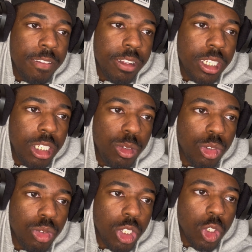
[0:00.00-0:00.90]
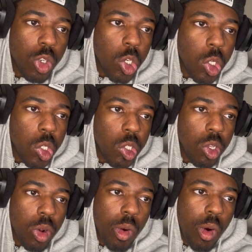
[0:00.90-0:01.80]
Let's see what's really going on
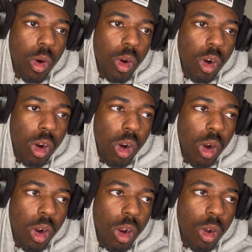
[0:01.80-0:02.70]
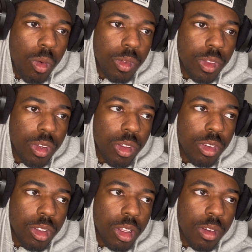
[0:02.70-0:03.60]
though with this other
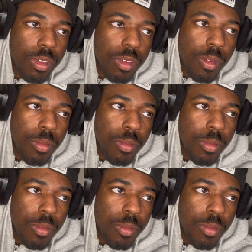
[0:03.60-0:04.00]
stuff.